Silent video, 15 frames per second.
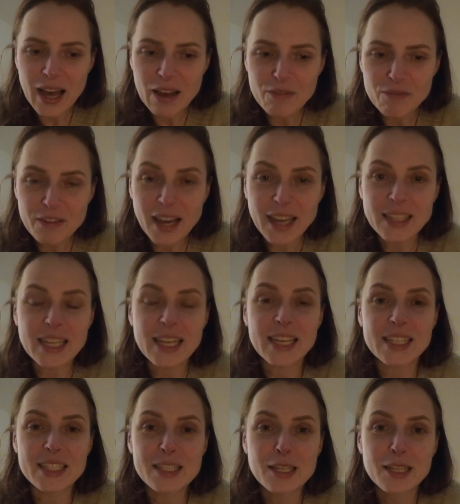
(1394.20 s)
fact
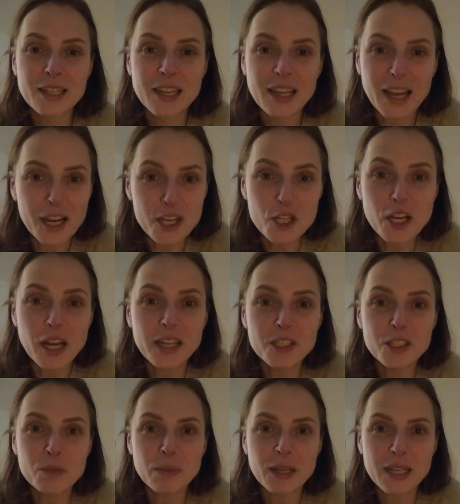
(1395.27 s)
is, I
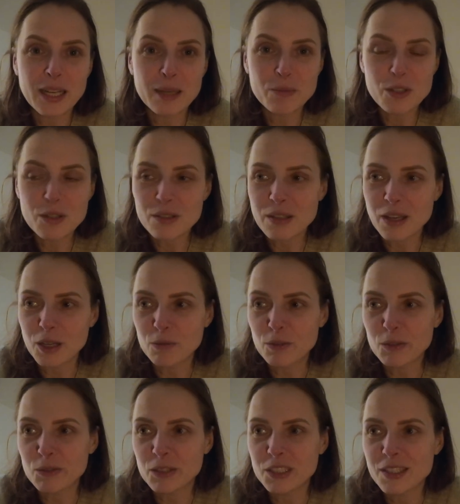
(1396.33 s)
changed my name to Sky
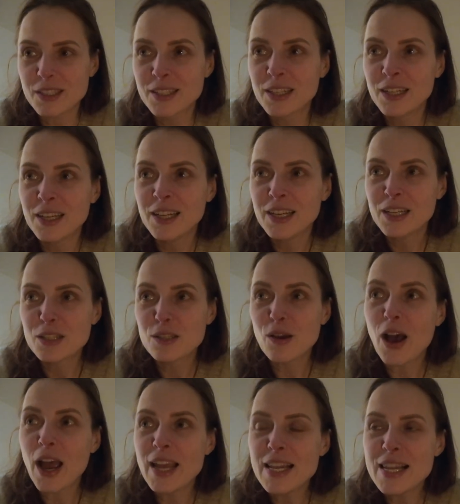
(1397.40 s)
Rivers. So
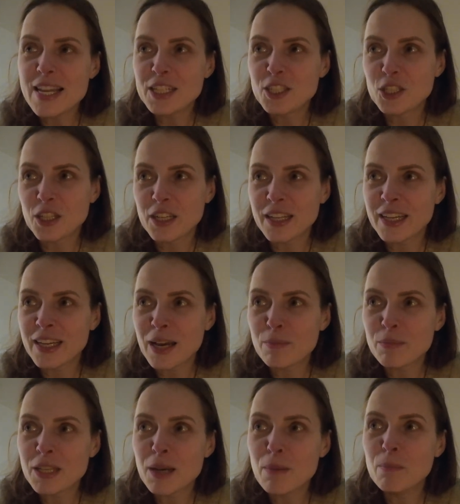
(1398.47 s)
I literally am
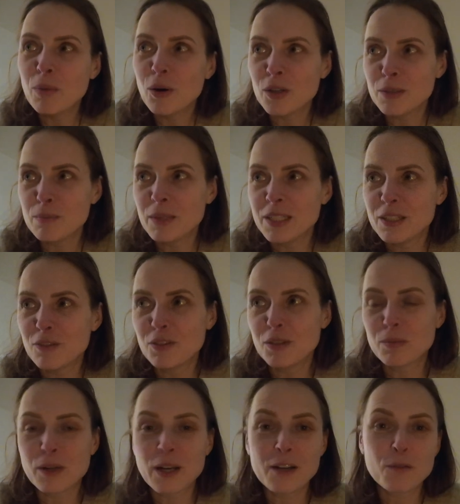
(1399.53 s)
the embodiment of the
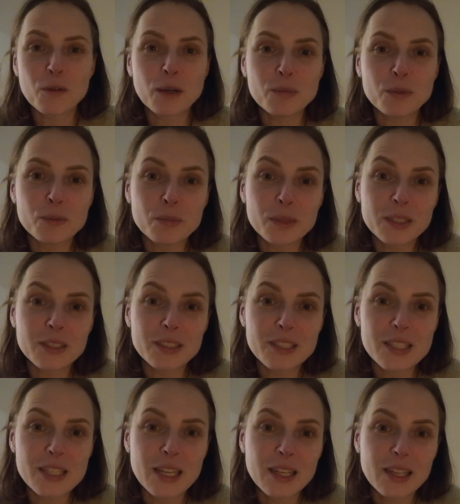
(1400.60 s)
brand rebel,
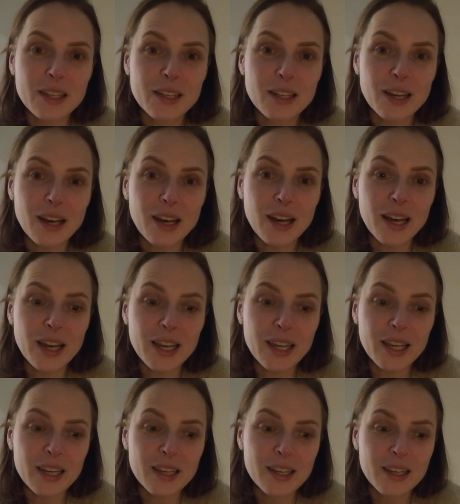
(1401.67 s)
because
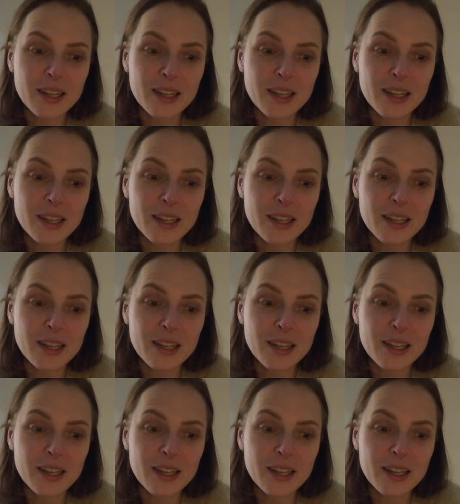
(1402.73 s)
I